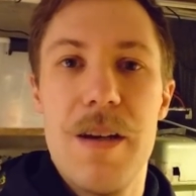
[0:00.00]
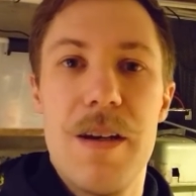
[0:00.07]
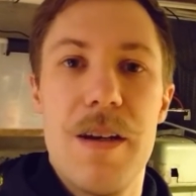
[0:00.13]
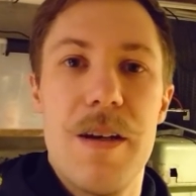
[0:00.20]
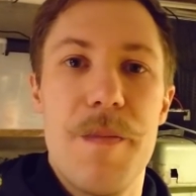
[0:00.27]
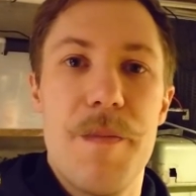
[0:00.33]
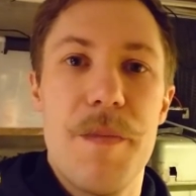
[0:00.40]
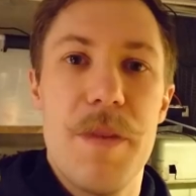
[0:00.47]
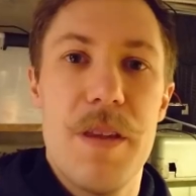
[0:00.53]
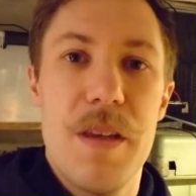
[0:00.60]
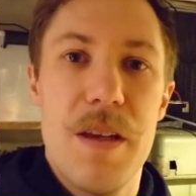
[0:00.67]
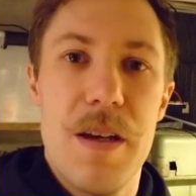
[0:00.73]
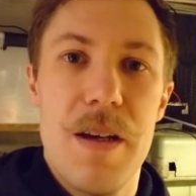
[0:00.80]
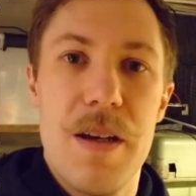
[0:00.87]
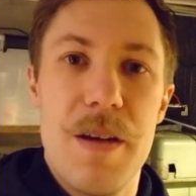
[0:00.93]

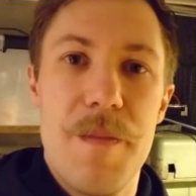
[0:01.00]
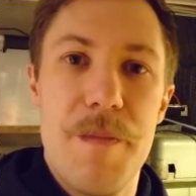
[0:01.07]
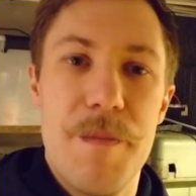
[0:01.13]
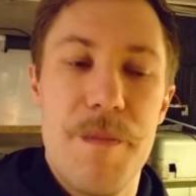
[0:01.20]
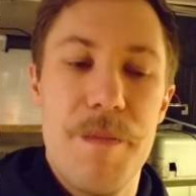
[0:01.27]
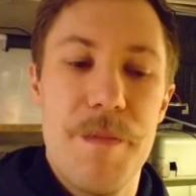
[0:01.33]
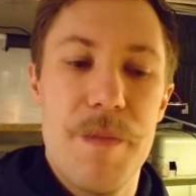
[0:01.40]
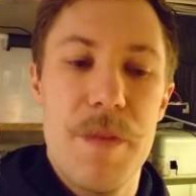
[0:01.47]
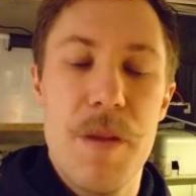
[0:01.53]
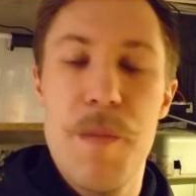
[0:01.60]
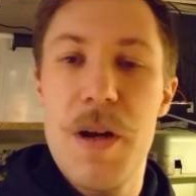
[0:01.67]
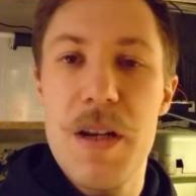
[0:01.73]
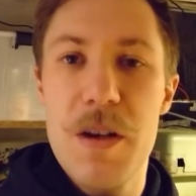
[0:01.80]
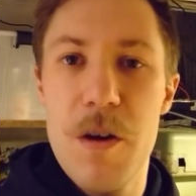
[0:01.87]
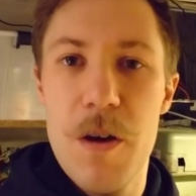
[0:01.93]
Um, the um,
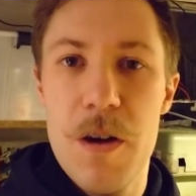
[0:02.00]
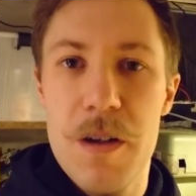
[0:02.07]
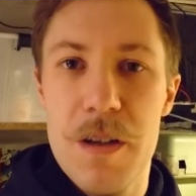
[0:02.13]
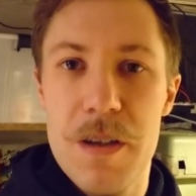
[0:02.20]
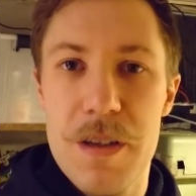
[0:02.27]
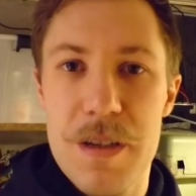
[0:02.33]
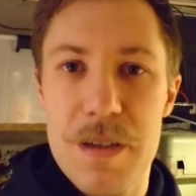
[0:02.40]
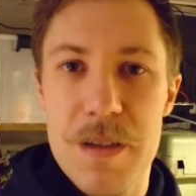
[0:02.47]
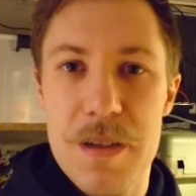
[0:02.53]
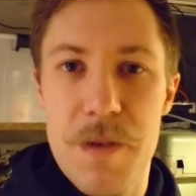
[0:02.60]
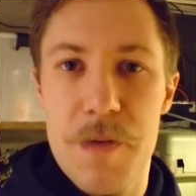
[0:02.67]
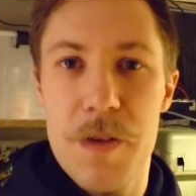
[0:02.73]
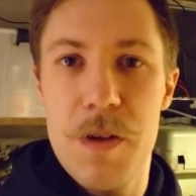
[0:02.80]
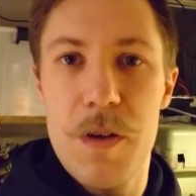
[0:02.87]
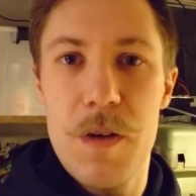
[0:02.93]
the money earned on this
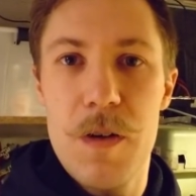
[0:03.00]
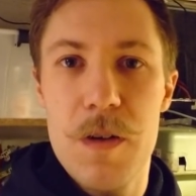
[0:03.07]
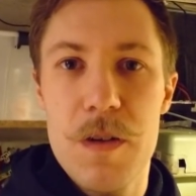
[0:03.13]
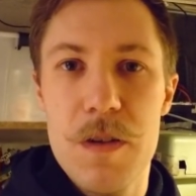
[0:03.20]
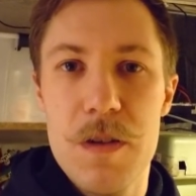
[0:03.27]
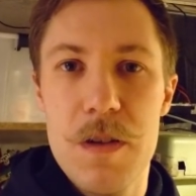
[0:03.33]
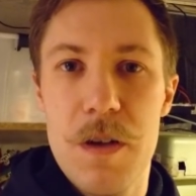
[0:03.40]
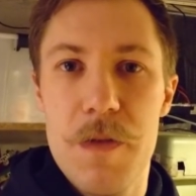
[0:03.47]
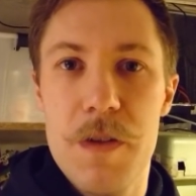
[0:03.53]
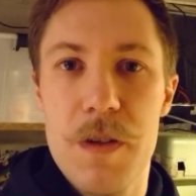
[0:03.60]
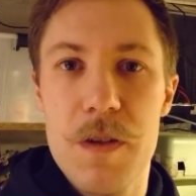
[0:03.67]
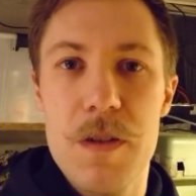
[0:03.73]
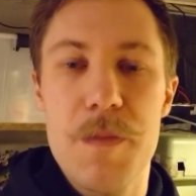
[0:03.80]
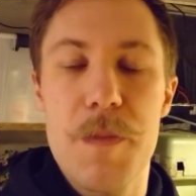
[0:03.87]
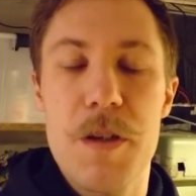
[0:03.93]
is of course
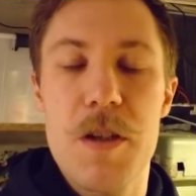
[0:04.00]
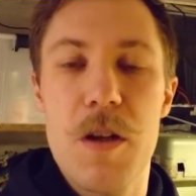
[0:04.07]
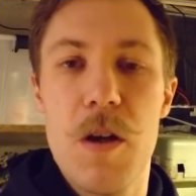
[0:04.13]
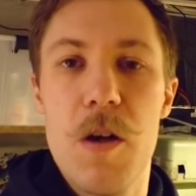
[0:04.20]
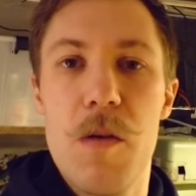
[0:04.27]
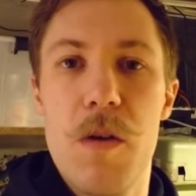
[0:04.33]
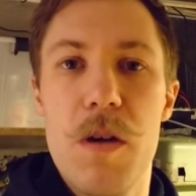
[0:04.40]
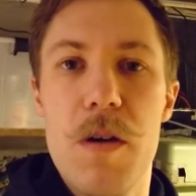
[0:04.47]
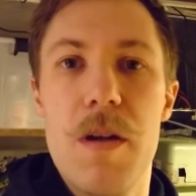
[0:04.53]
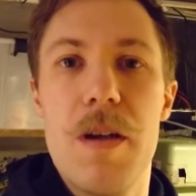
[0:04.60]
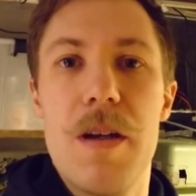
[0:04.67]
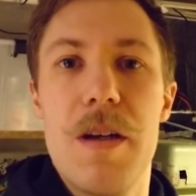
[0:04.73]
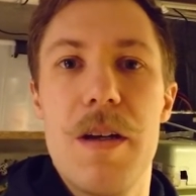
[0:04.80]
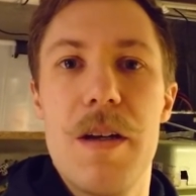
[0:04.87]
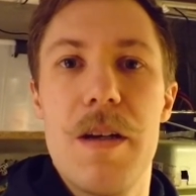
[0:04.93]
of course much
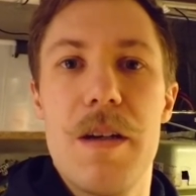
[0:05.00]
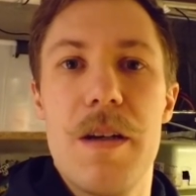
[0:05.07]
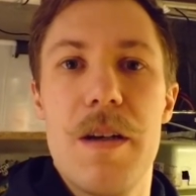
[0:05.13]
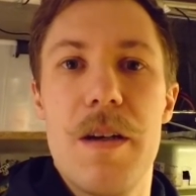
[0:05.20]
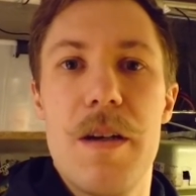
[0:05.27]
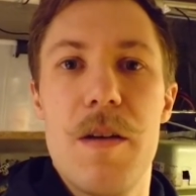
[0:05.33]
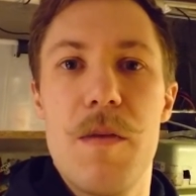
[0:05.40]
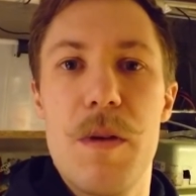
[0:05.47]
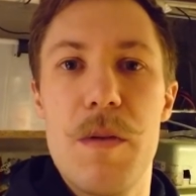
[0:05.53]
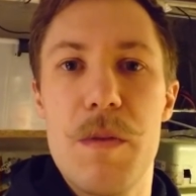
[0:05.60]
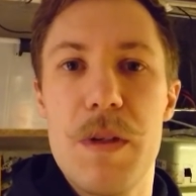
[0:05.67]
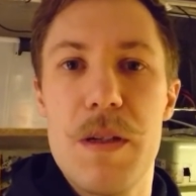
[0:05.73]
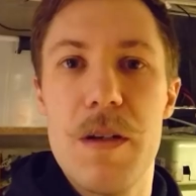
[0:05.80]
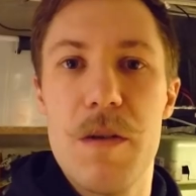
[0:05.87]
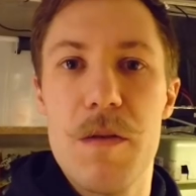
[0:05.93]
lower uh,
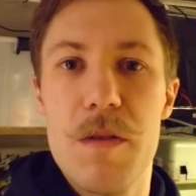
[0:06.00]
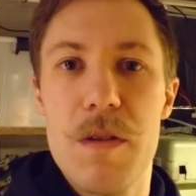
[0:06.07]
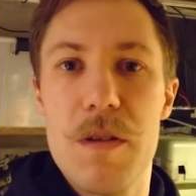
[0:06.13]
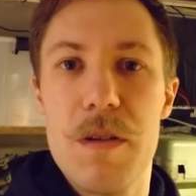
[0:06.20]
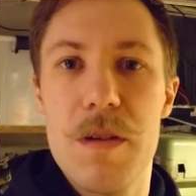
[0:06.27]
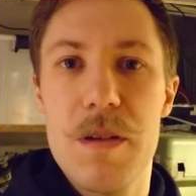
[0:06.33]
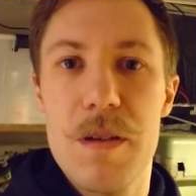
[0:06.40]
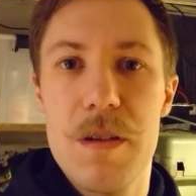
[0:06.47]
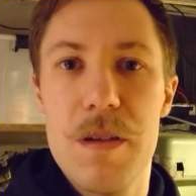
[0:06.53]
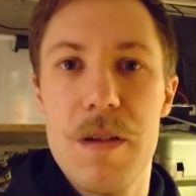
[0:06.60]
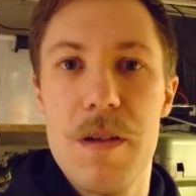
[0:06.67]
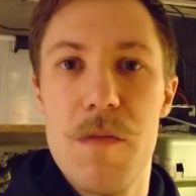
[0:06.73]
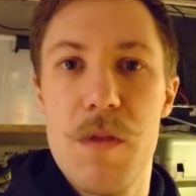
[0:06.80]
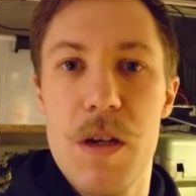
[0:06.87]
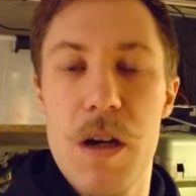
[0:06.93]
when we don't
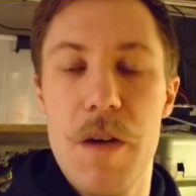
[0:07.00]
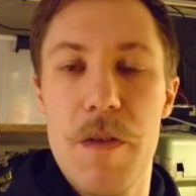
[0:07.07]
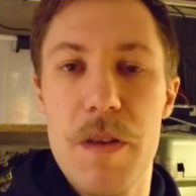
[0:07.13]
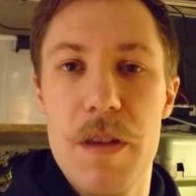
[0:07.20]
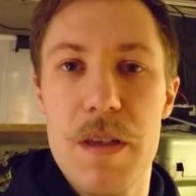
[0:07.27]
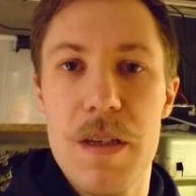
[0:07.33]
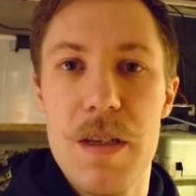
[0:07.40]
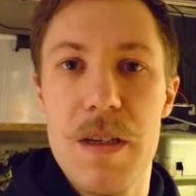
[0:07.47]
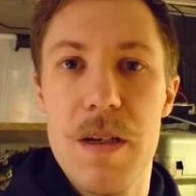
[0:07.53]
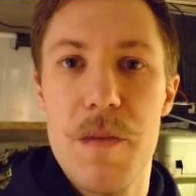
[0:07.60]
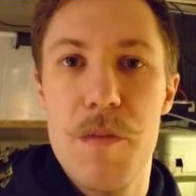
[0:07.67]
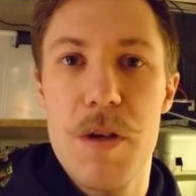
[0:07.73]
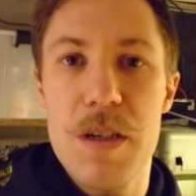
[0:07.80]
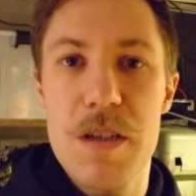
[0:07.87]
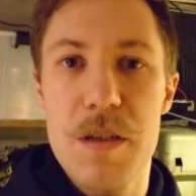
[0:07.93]
uh, recover
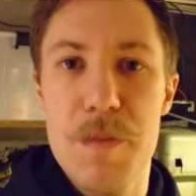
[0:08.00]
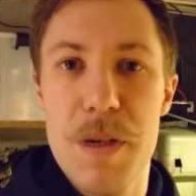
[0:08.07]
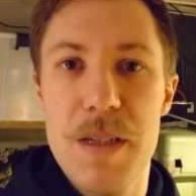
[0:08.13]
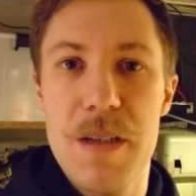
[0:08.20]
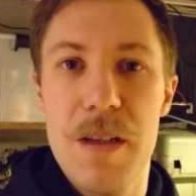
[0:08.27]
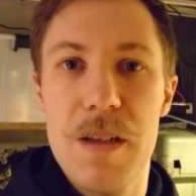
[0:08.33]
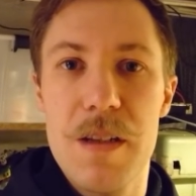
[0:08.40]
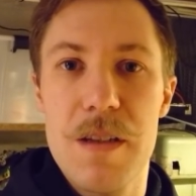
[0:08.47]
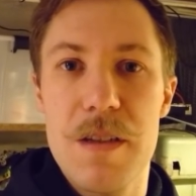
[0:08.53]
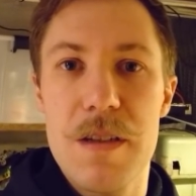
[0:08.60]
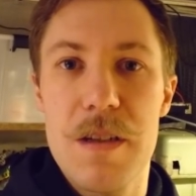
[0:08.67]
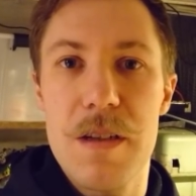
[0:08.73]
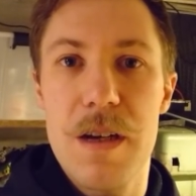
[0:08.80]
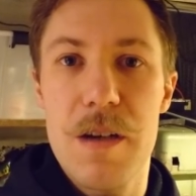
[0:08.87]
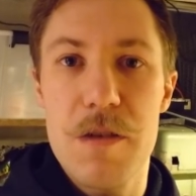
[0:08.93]
the uh, precious
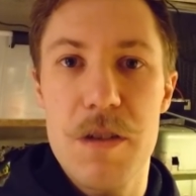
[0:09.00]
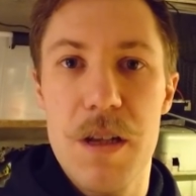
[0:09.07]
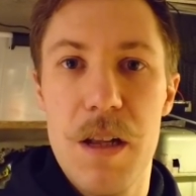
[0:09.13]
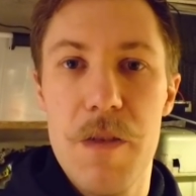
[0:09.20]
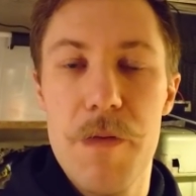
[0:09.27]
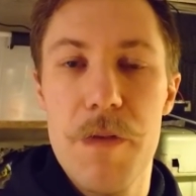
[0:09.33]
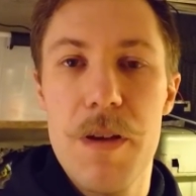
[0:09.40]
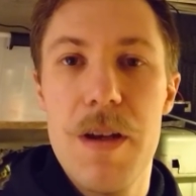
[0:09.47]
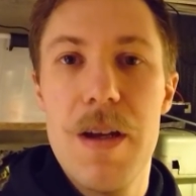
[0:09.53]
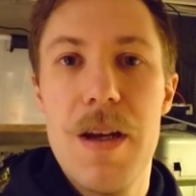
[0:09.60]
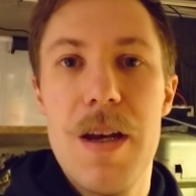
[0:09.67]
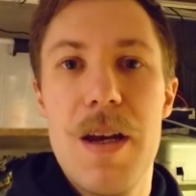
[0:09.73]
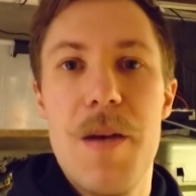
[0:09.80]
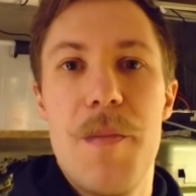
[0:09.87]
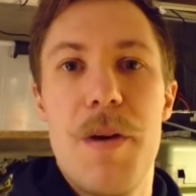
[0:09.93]
metals uh, ourselves,
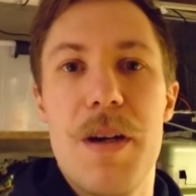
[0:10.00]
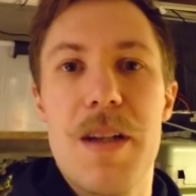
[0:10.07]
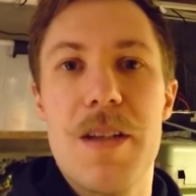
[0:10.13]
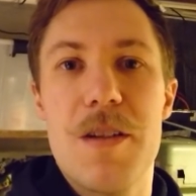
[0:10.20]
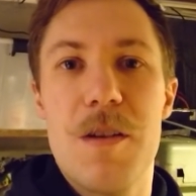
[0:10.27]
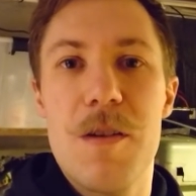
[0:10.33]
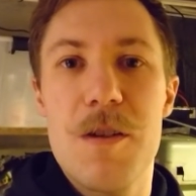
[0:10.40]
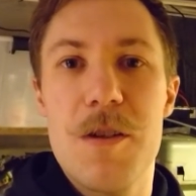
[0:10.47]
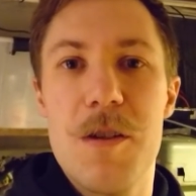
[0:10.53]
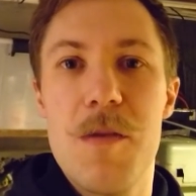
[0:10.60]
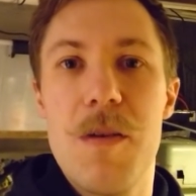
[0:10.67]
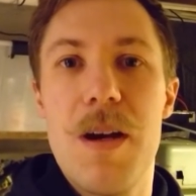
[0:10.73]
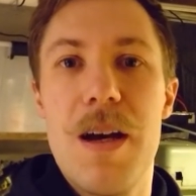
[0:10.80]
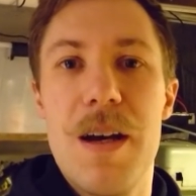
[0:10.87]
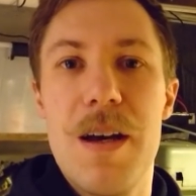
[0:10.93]
but it's also